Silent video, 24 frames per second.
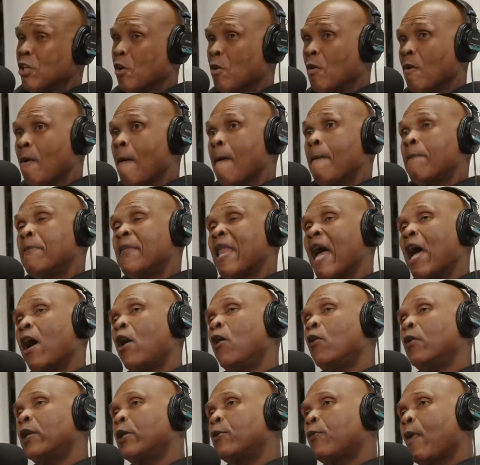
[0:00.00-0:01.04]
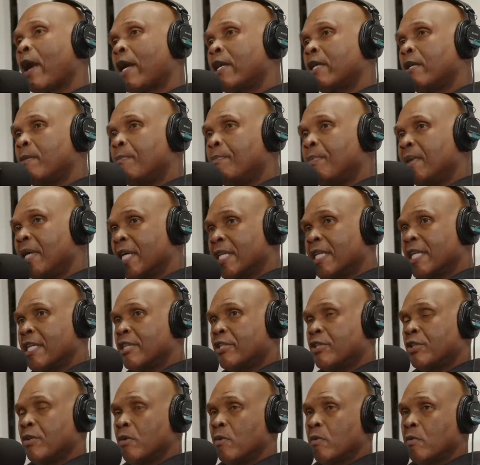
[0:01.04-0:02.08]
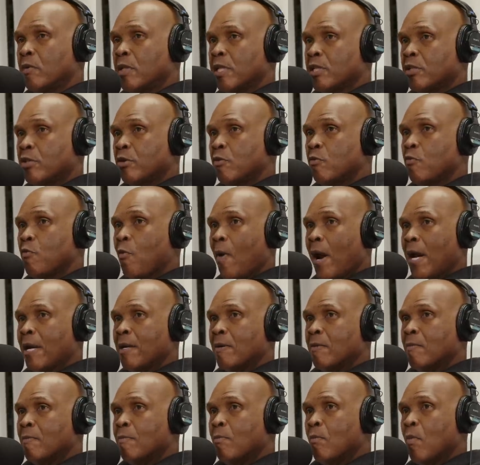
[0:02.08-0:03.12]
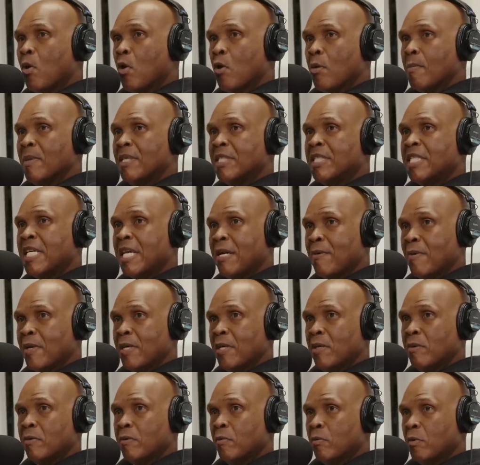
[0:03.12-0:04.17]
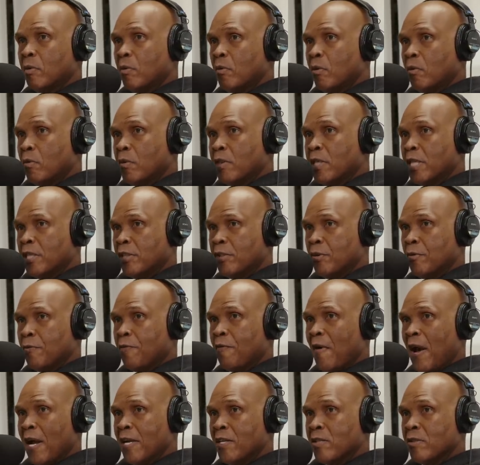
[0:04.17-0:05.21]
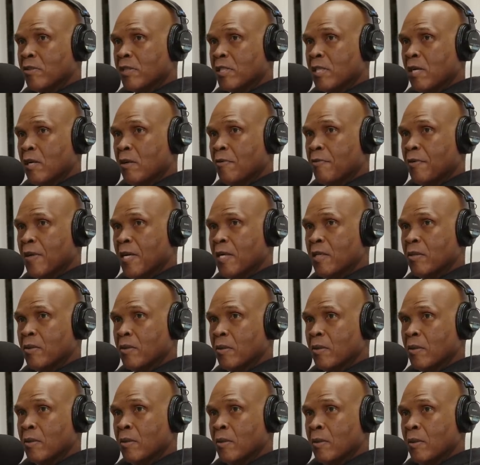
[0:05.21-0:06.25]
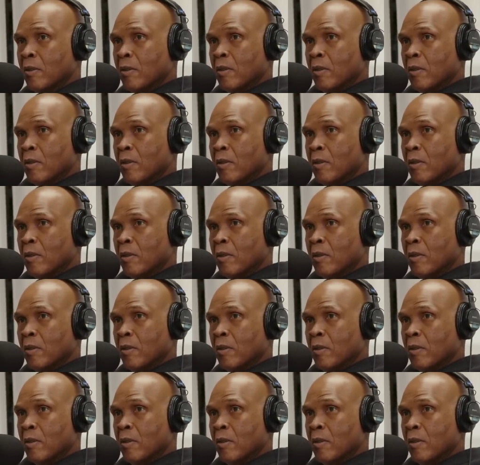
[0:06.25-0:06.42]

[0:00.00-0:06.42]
so sure not only writing the book did you did you write more material did you find yourself either